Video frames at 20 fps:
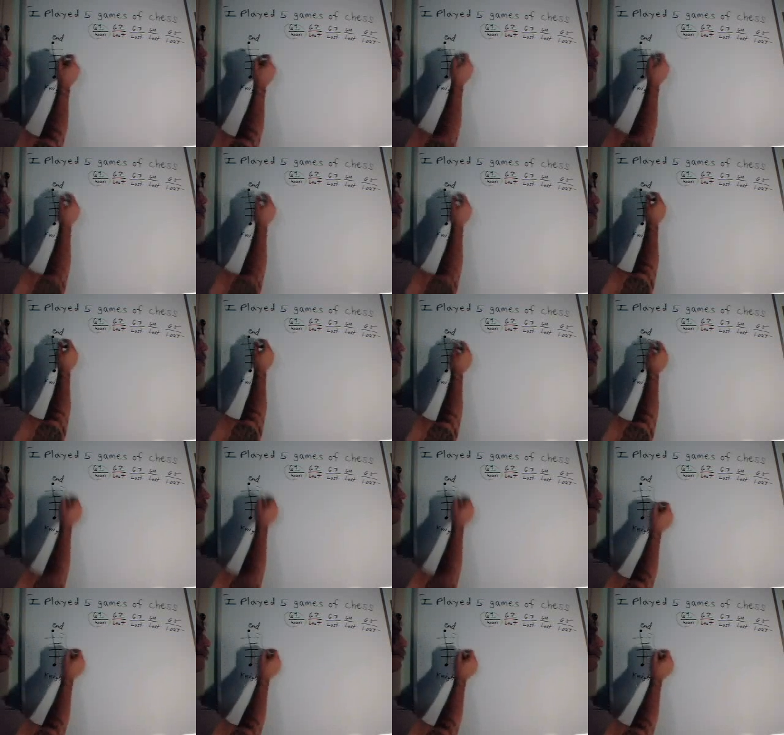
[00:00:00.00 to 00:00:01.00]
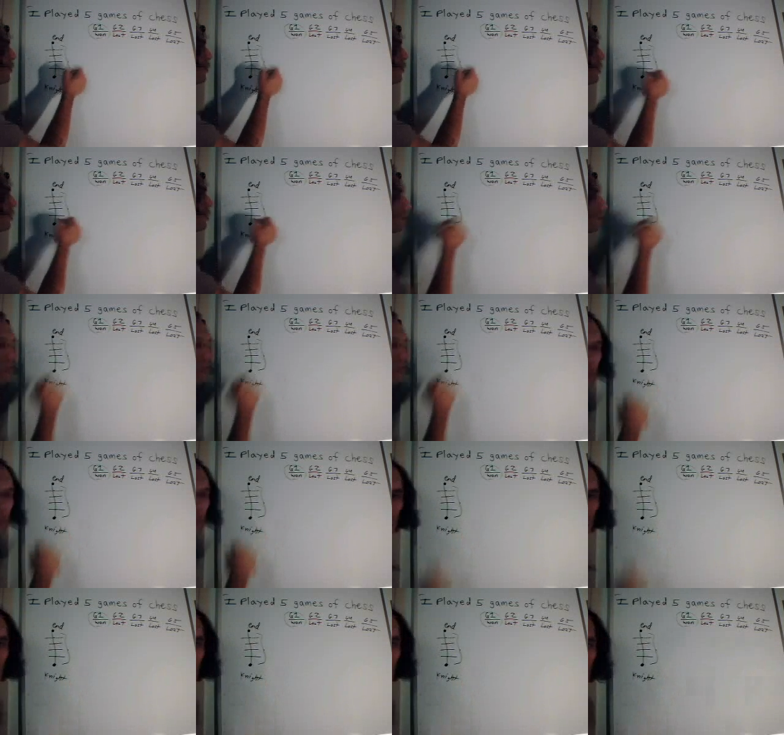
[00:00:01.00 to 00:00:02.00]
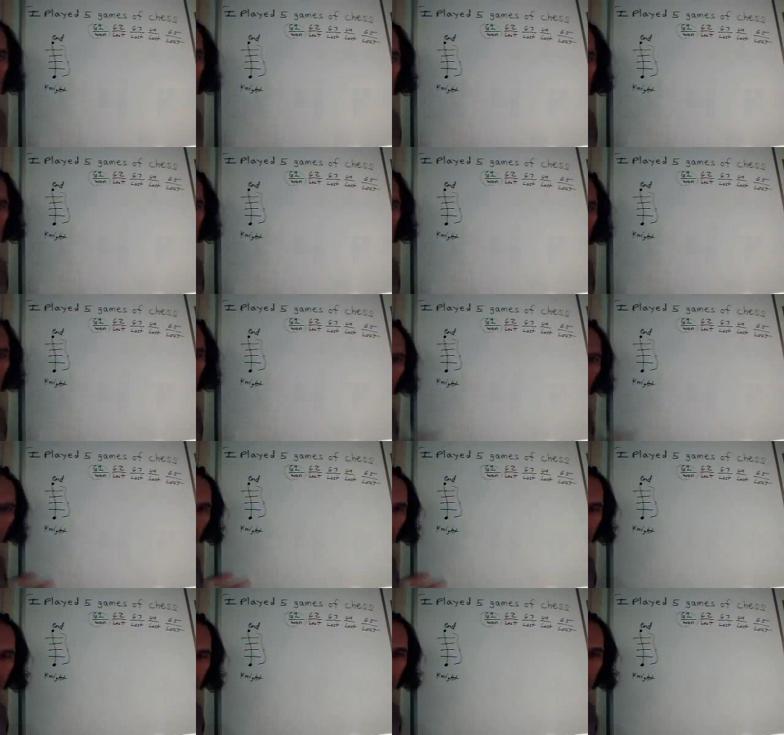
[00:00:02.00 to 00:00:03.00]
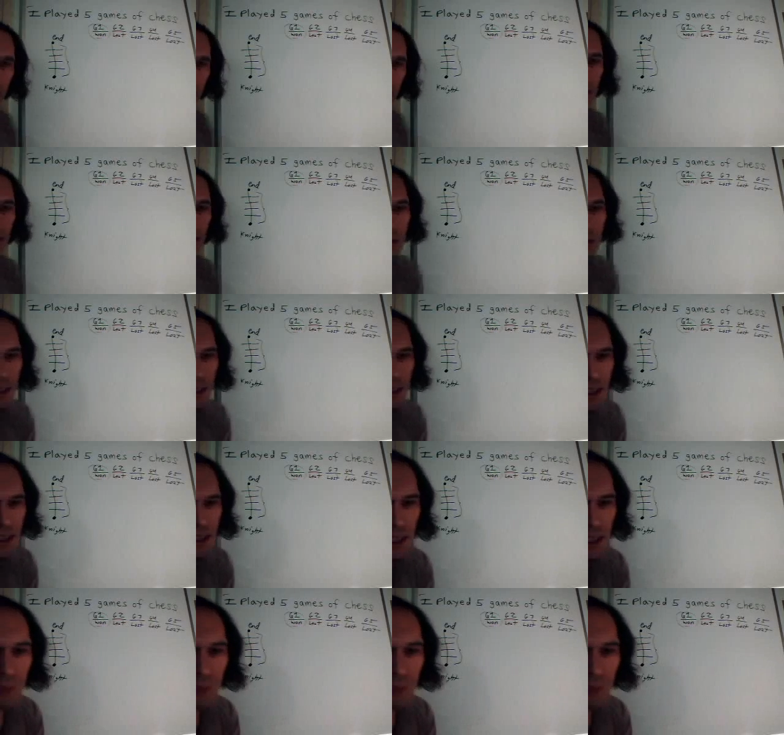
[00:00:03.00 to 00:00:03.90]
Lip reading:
(no speaker visible)